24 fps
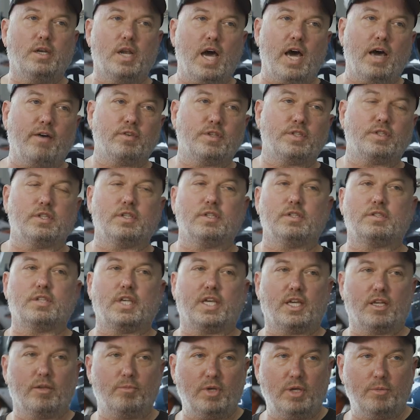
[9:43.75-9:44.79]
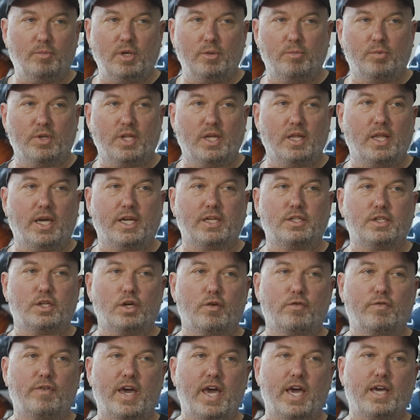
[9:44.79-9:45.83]
novices. They can be people that like to
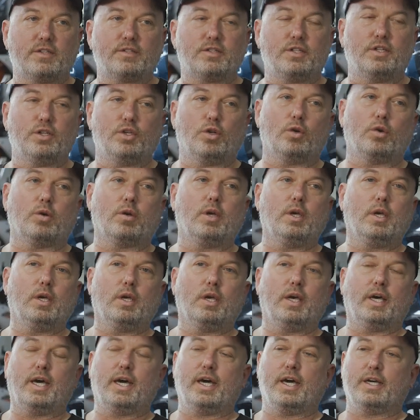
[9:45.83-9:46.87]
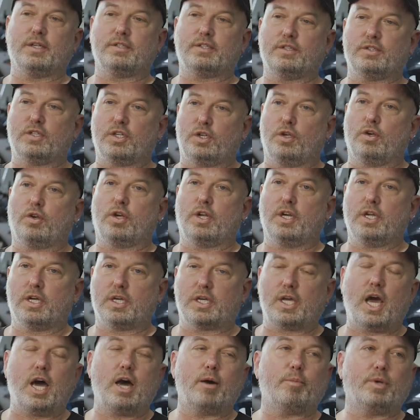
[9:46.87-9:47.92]
go fast. And sounds like you're going to
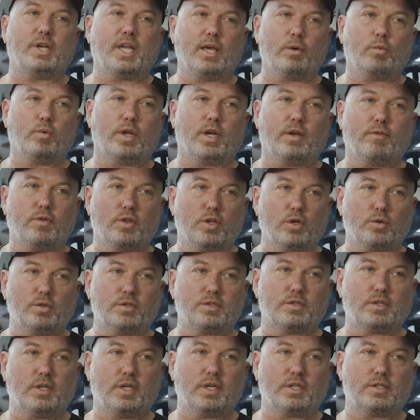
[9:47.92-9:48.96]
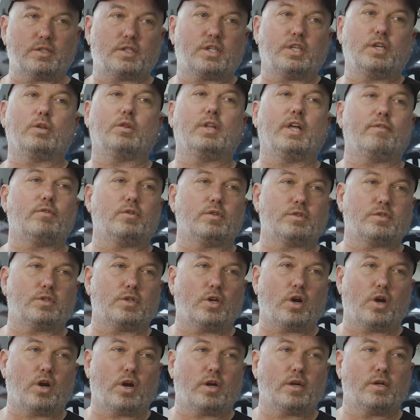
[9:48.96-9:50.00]
accommodate whatever those skill levels
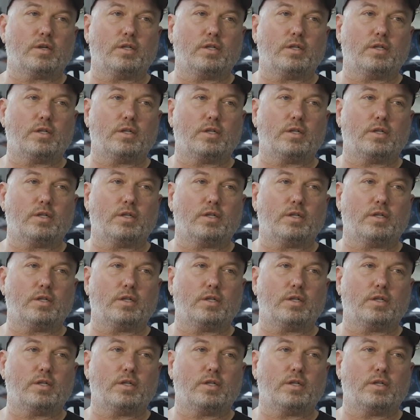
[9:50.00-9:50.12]
are.